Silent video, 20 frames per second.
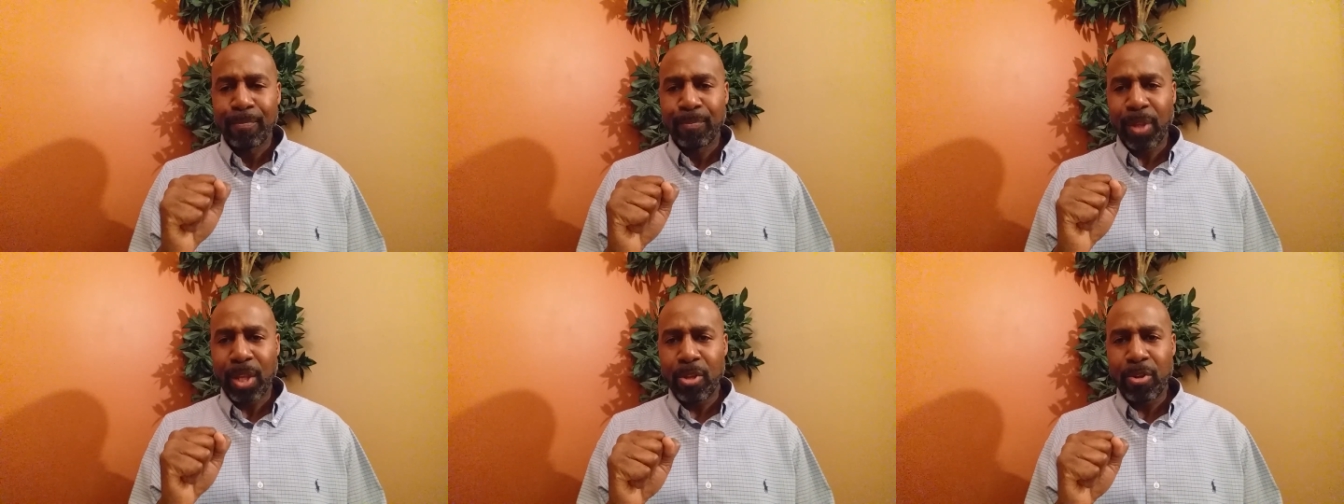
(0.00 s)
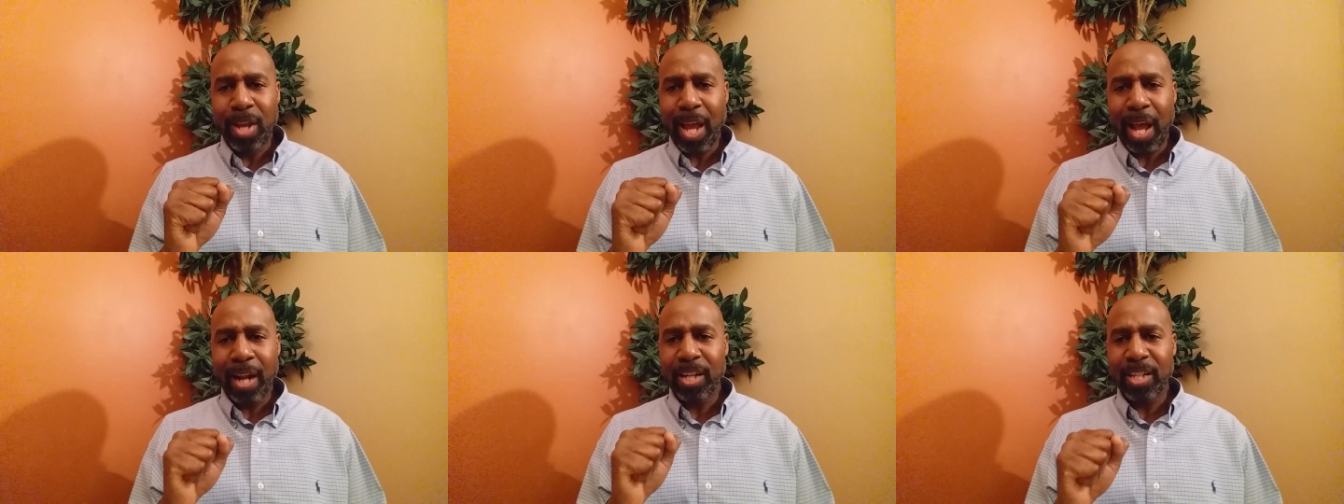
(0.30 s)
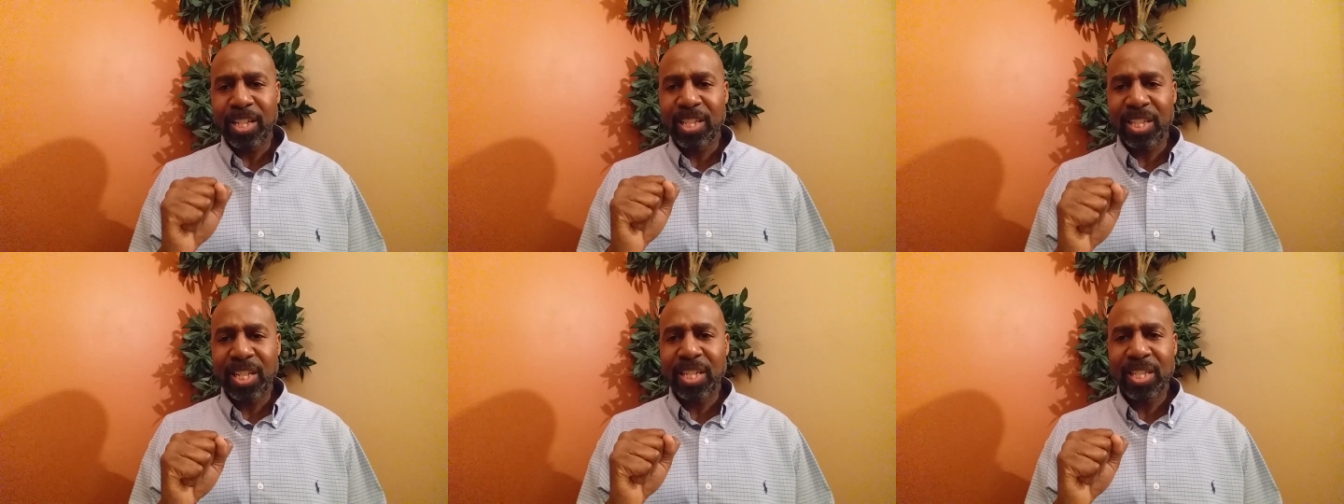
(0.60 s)
and you got a
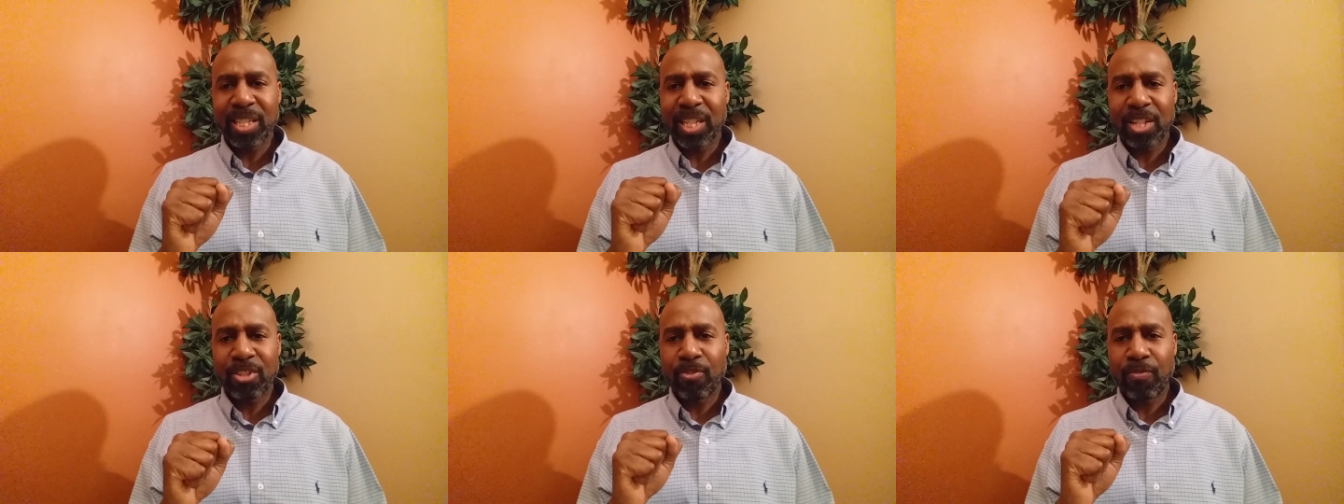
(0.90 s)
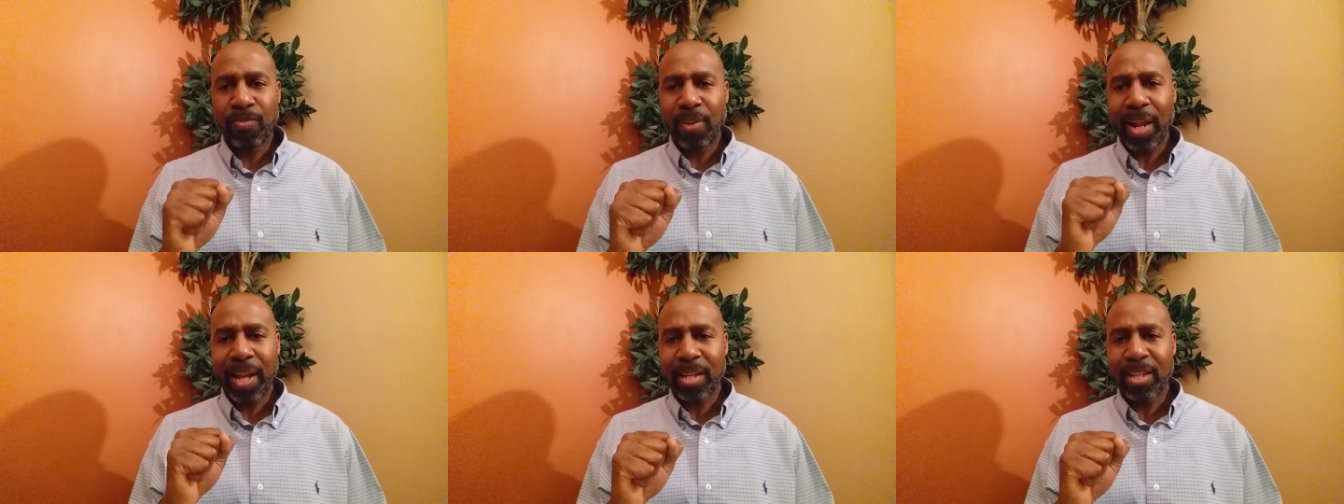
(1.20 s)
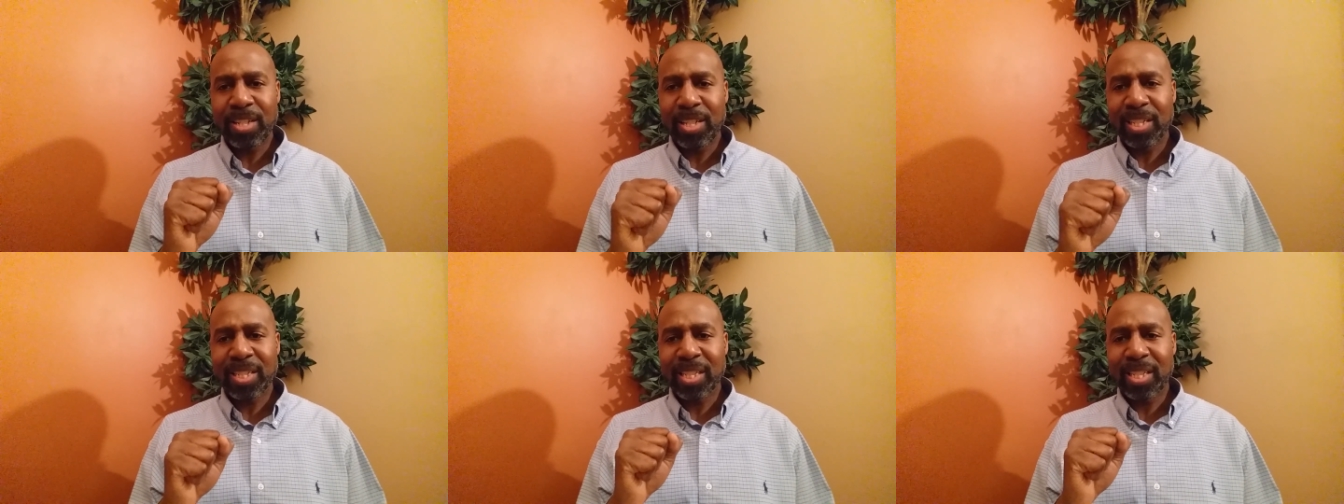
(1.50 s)
decision that you feel
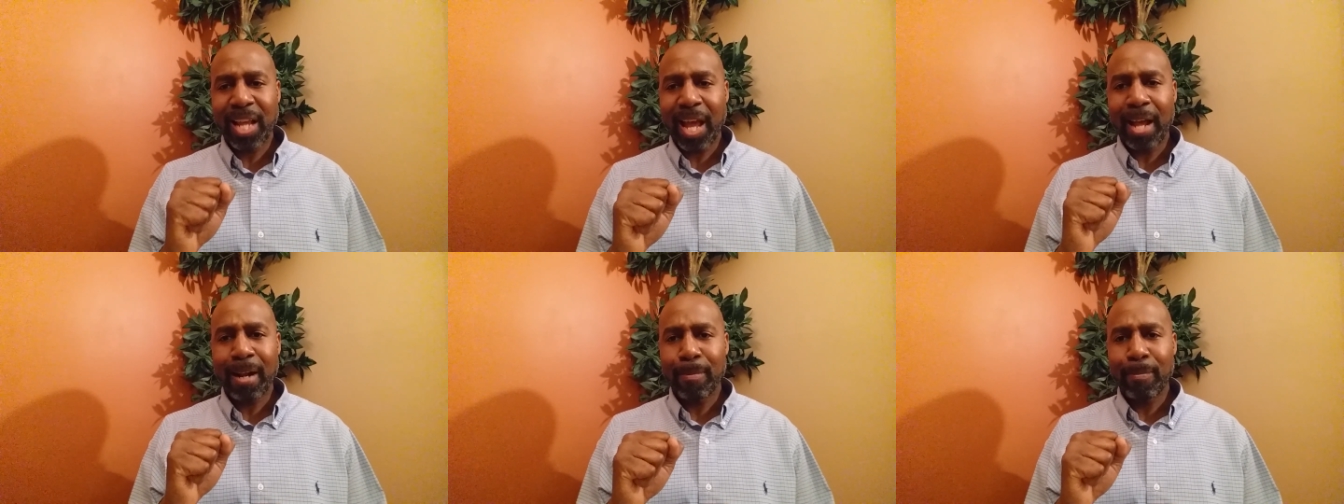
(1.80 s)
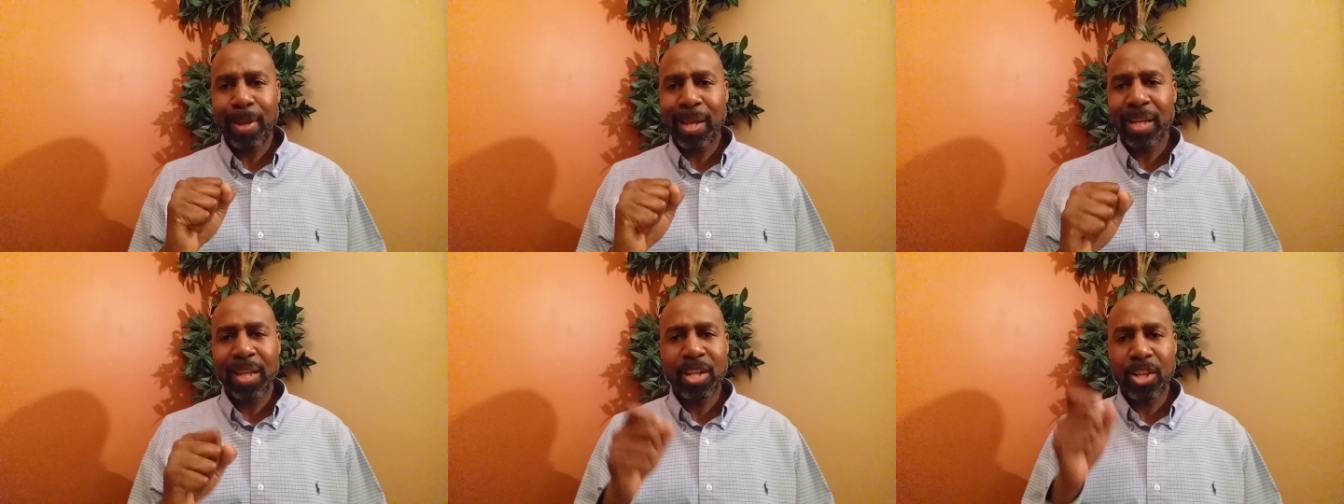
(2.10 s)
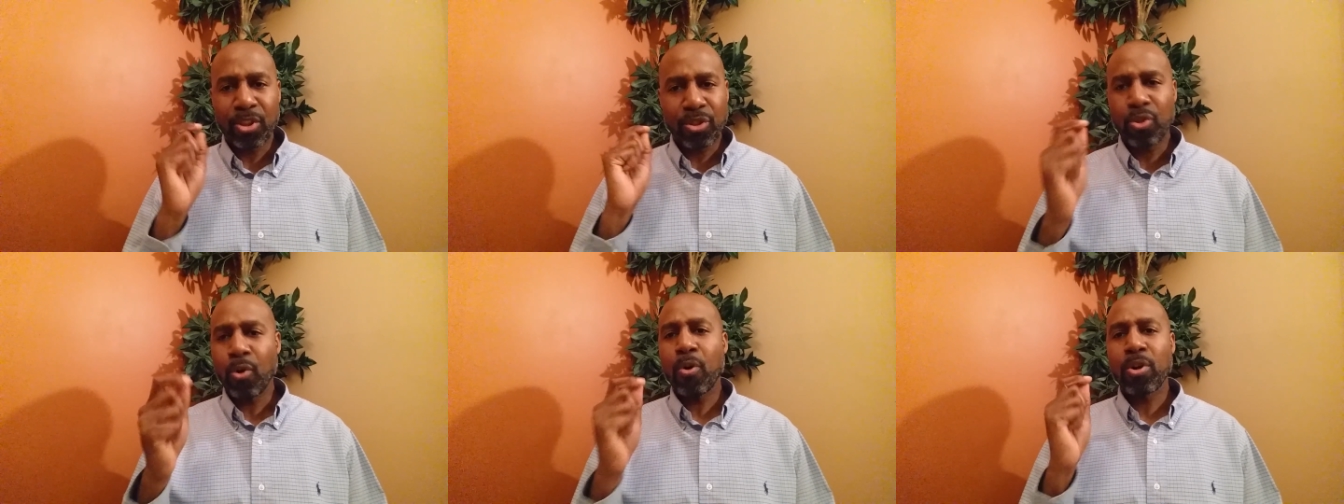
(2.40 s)
like you just got to make
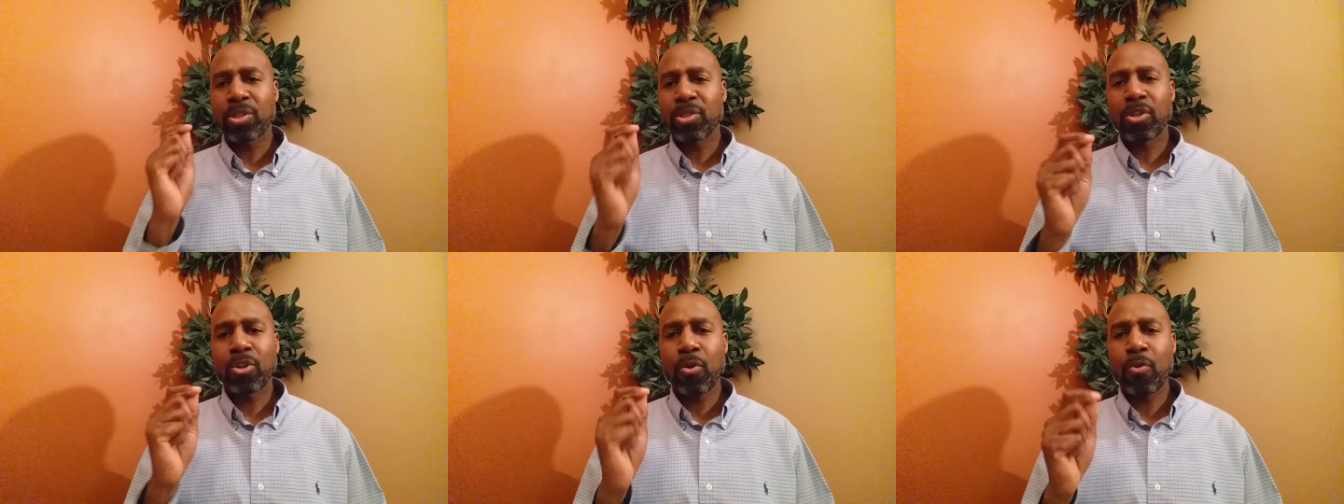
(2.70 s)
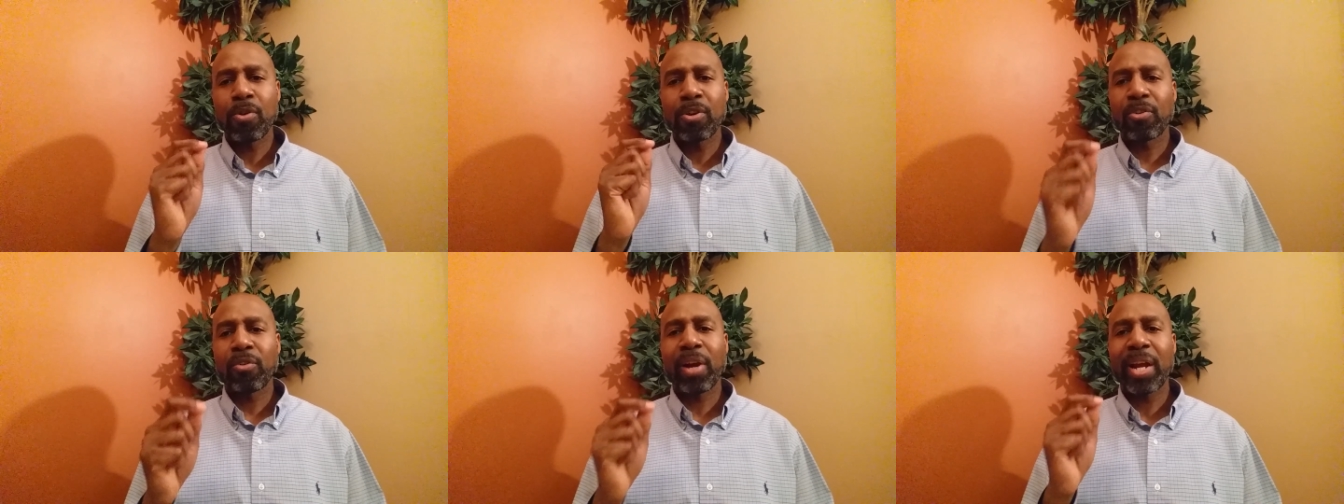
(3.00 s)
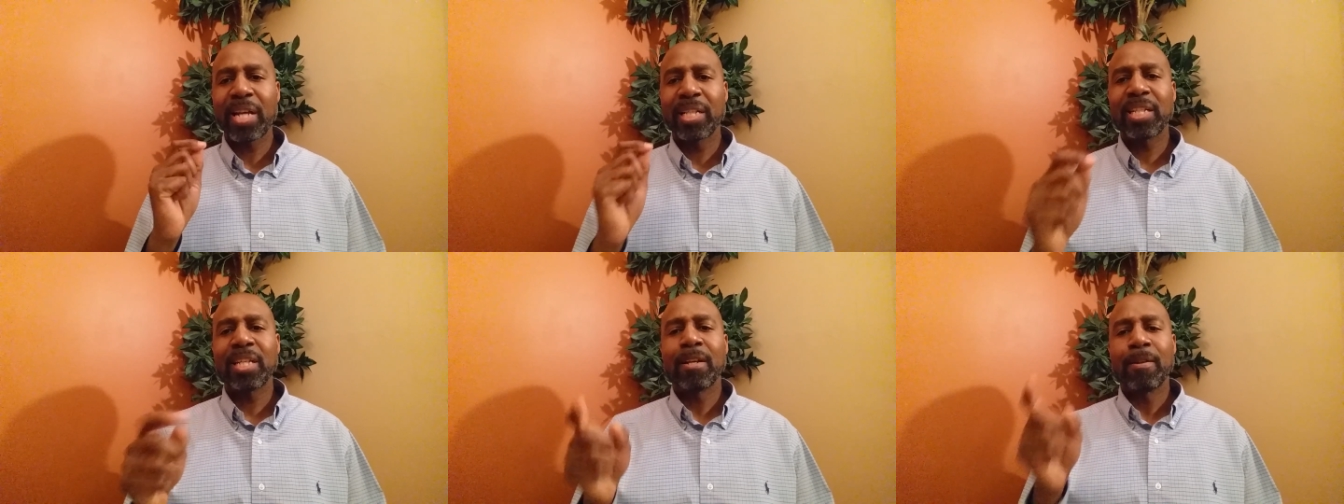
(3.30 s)
and your thoughts are going
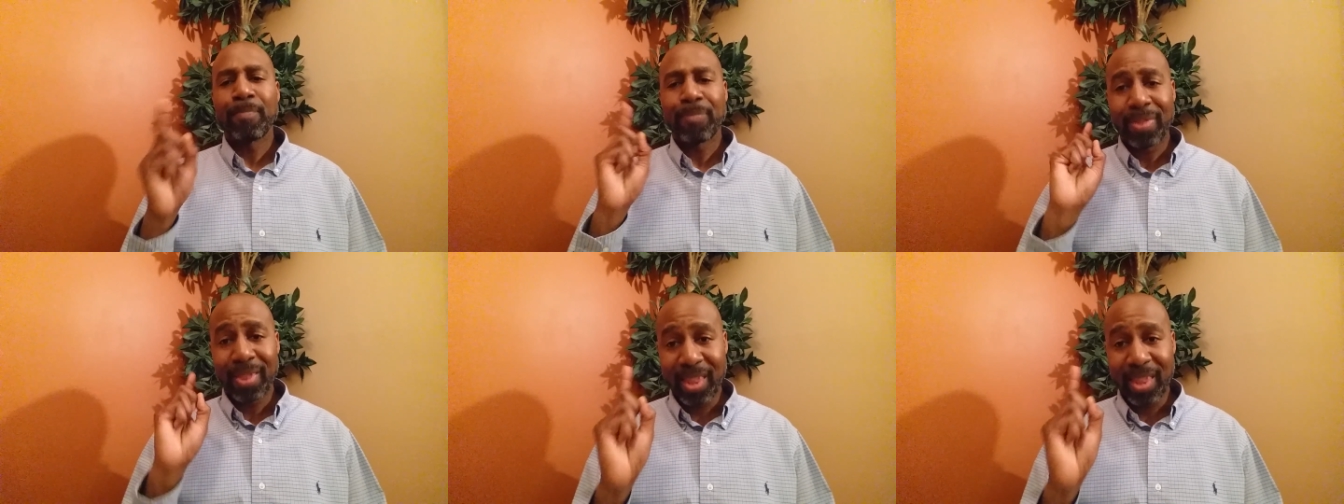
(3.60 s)
crazy.